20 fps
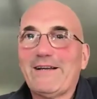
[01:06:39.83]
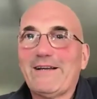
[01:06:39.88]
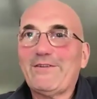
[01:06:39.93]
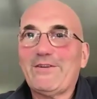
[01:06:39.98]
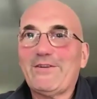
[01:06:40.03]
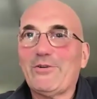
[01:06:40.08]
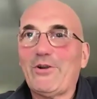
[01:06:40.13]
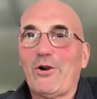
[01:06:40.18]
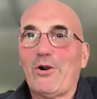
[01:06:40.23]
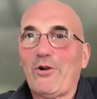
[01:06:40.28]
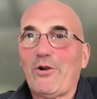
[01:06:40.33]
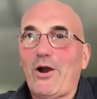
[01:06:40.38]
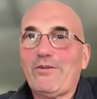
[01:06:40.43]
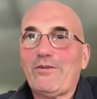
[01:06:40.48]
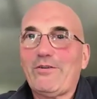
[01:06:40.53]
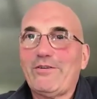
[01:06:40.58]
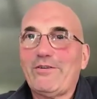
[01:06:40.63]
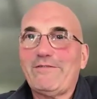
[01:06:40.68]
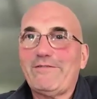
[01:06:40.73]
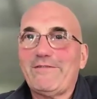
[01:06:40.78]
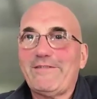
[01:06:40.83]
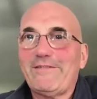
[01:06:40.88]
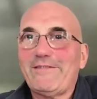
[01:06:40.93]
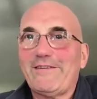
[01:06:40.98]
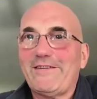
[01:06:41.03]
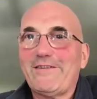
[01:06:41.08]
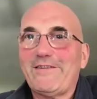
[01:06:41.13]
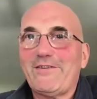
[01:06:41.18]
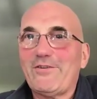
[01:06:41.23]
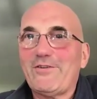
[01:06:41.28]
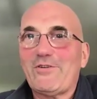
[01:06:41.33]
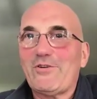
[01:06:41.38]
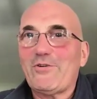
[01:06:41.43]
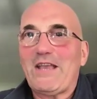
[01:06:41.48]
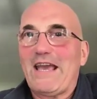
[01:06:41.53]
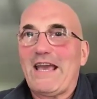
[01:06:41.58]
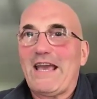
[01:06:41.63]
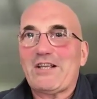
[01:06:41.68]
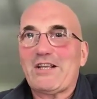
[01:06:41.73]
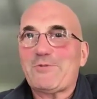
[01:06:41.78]
You don't know, you
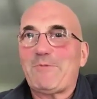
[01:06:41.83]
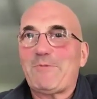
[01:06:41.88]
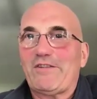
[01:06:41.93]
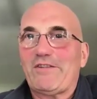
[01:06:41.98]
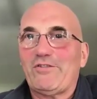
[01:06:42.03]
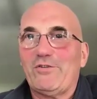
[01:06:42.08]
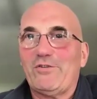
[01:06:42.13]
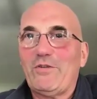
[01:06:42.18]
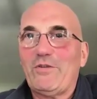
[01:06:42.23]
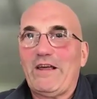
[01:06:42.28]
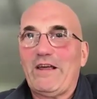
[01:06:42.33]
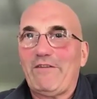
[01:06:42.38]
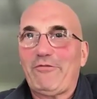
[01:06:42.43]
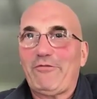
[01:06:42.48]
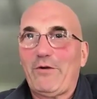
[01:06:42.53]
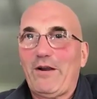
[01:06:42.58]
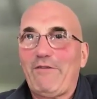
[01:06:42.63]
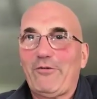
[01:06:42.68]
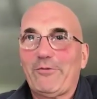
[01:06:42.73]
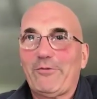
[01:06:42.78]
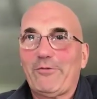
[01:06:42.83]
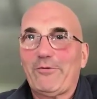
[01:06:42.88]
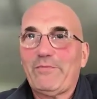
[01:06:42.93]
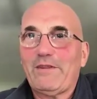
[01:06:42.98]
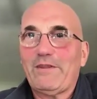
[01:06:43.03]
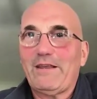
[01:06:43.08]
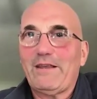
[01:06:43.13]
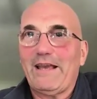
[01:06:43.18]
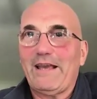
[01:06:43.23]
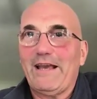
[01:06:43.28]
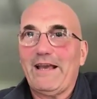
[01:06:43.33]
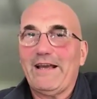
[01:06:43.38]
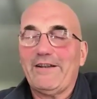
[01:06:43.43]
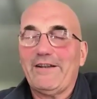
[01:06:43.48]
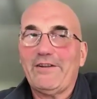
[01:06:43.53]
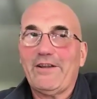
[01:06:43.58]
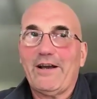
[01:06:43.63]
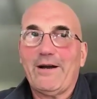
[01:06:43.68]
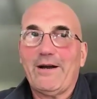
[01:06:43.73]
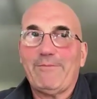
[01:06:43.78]
can't expect to do that forever.
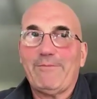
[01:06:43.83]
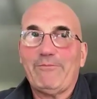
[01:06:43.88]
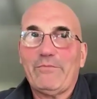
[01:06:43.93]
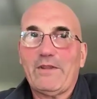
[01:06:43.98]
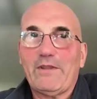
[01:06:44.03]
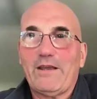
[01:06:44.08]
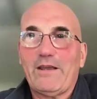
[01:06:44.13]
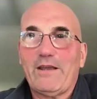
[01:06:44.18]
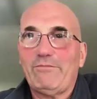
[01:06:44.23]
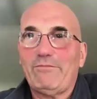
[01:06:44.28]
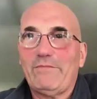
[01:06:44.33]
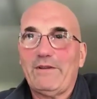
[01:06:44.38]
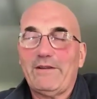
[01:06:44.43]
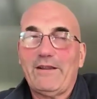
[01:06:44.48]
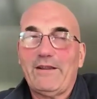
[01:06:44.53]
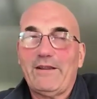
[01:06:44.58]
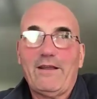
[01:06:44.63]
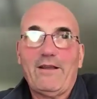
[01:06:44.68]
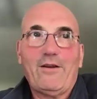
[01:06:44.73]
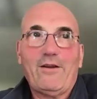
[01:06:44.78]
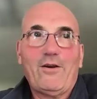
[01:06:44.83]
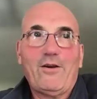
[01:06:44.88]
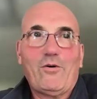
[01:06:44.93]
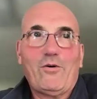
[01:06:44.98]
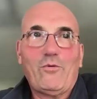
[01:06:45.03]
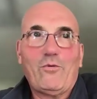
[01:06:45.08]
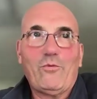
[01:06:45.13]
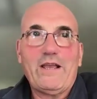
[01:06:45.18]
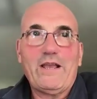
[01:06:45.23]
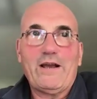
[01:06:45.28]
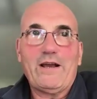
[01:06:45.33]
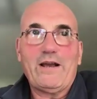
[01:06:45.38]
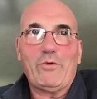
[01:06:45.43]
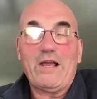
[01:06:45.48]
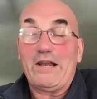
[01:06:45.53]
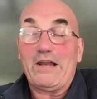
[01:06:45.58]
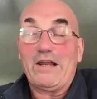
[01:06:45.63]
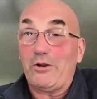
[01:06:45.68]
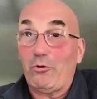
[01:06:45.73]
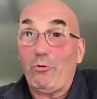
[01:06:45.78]
And we
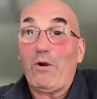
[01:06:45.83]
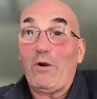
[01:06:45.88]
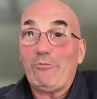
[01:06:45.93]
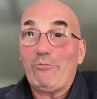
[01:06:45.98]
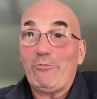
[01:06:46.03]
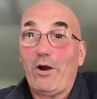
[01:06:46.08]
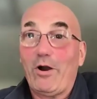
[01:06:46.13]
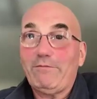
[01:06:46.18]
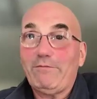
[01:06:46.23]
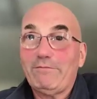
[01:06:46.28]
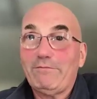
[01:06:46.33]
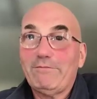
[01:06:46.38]
had a great run,